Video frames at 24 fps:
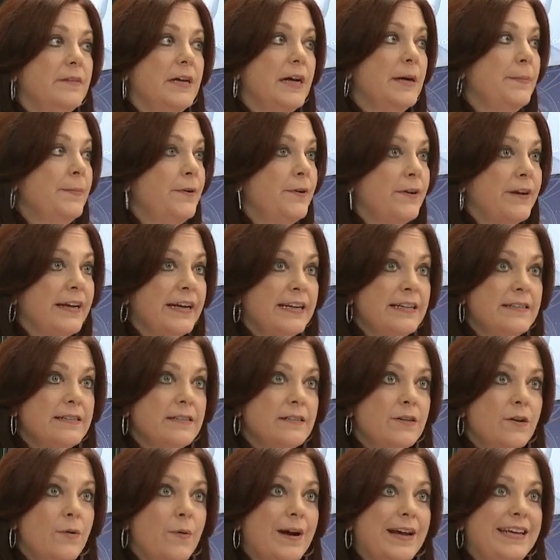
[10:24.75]

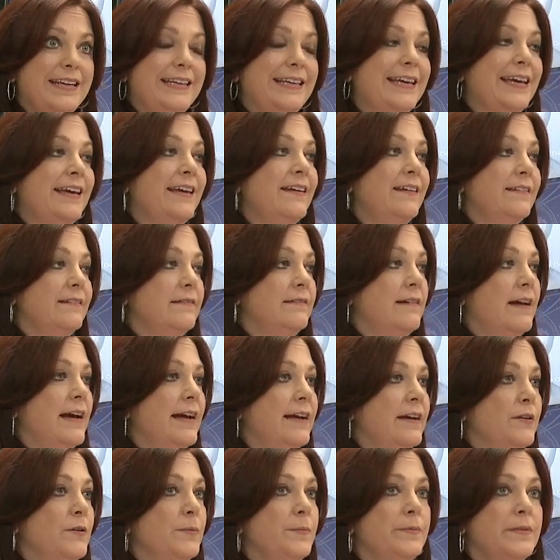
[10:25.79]
upgrades quite yet. I
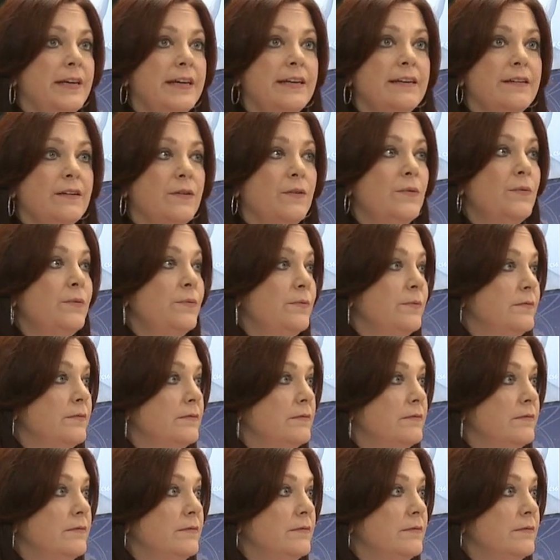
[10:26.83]
hope they don't.